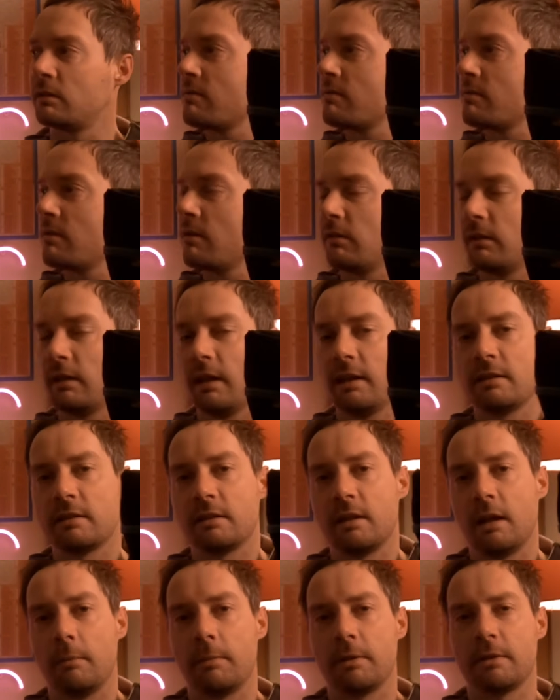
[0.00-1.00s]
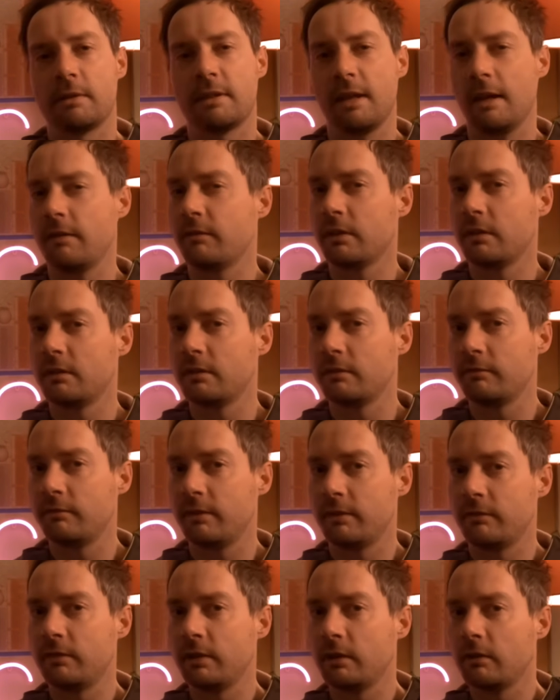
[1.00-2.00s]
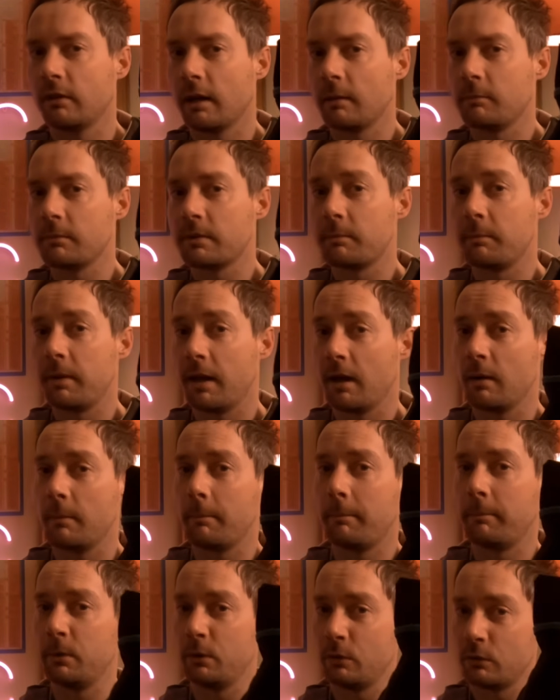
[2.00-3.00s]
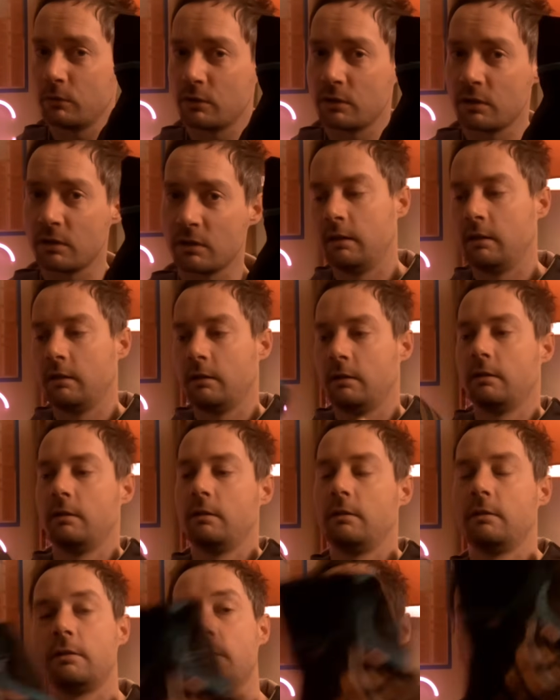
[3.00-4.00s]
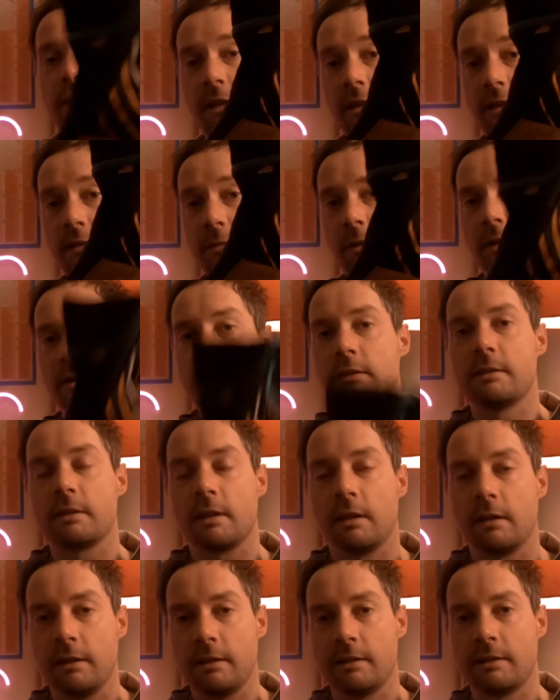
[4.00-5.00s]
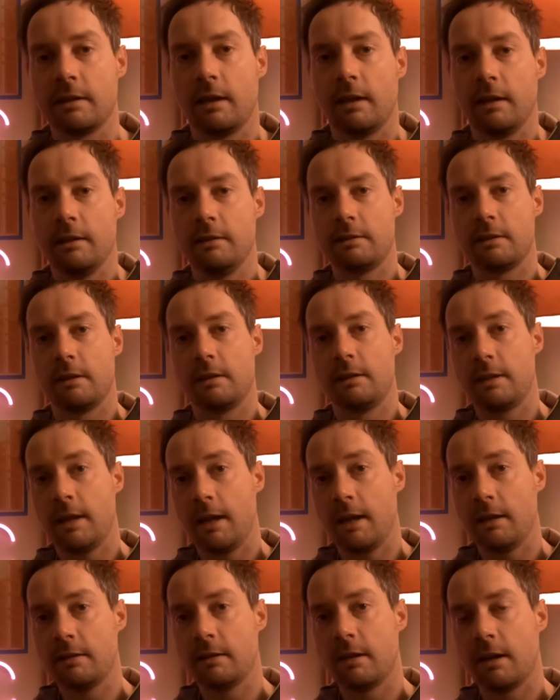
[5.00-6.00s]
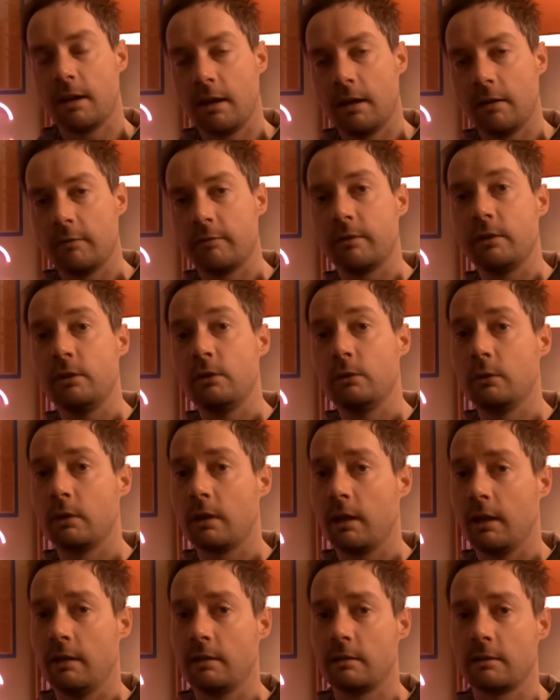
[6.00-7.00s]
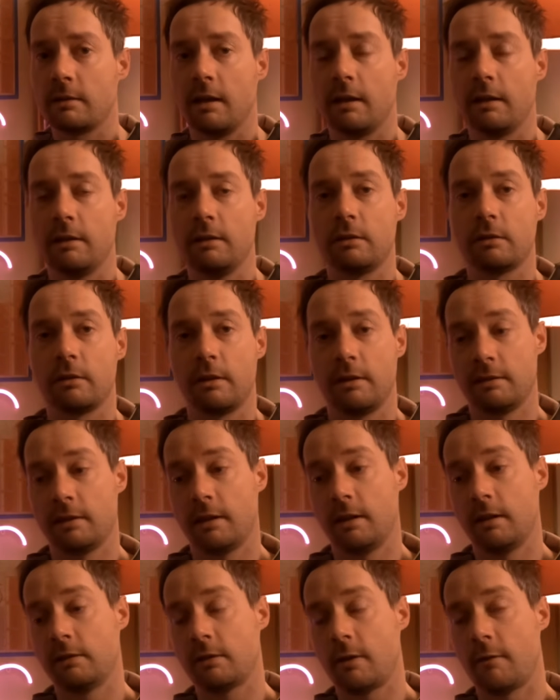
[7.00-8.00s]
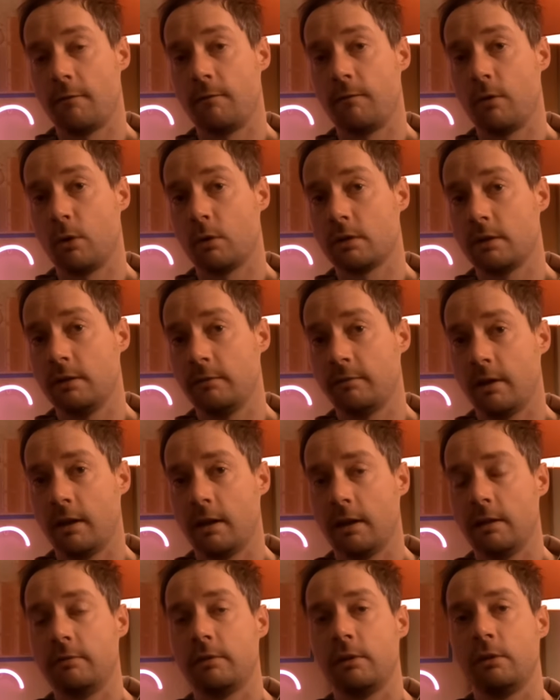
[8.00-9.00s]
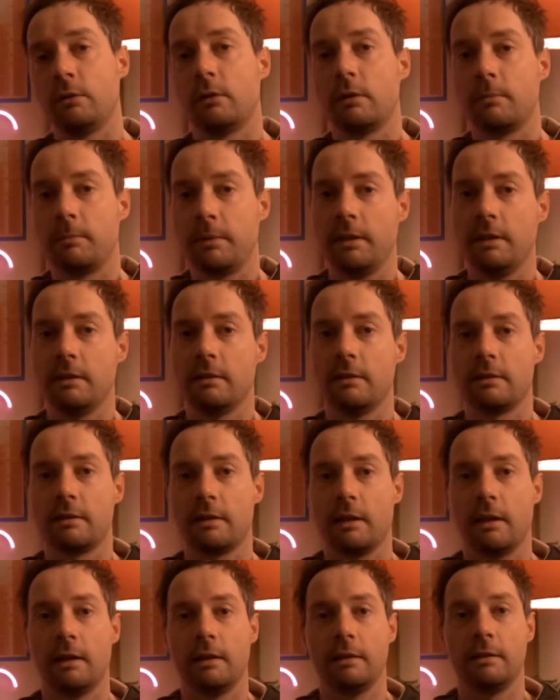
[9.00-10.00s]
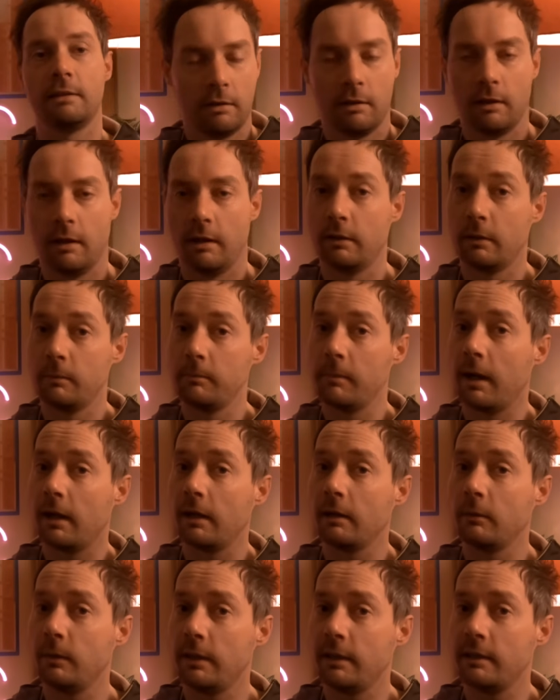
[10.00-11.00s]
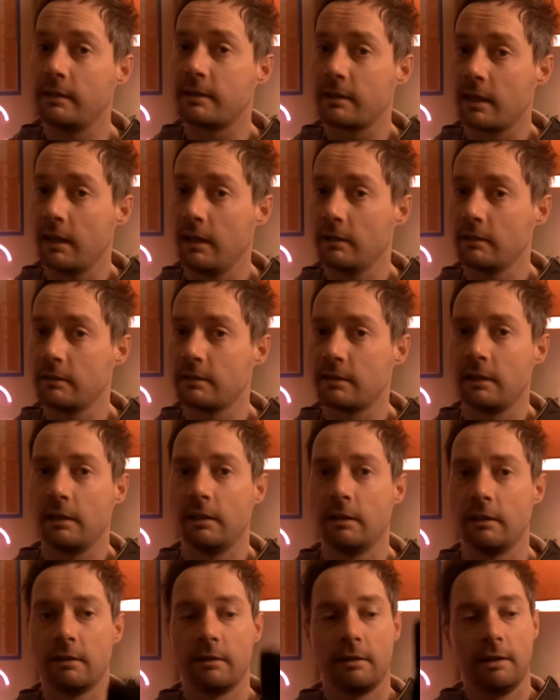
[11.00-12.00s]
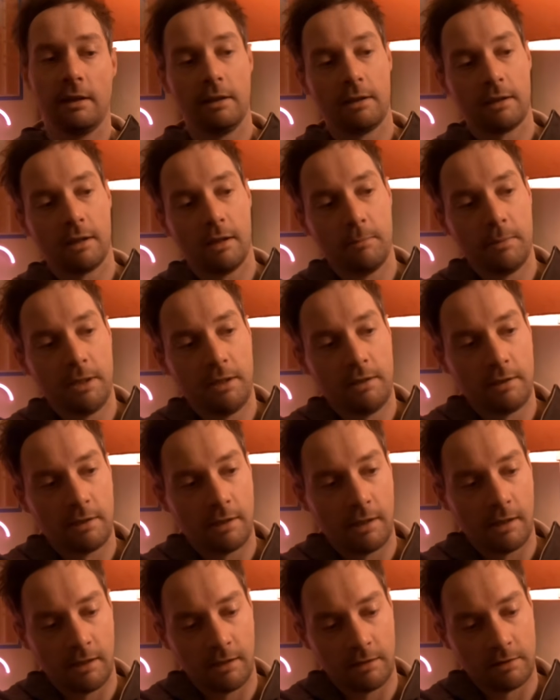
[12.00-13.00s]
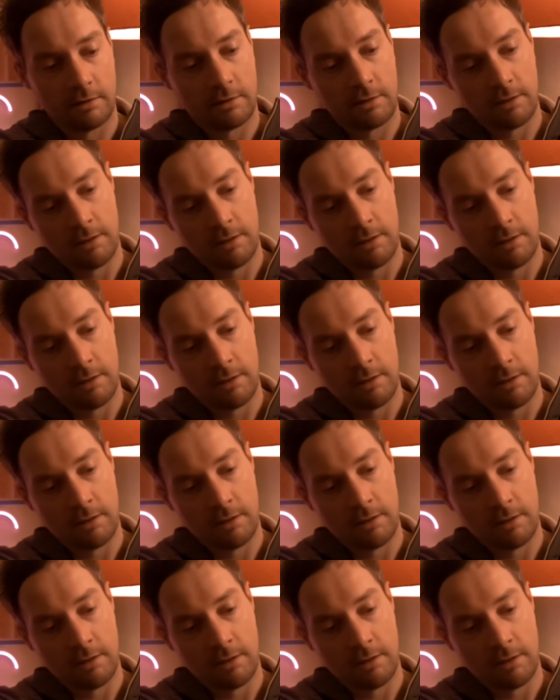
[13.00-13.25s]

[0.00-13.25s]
no less than that, about 750 grams per boot. So these ones are a size 10.5 UK size or a size 45 European size, and on my wee scales here they come in at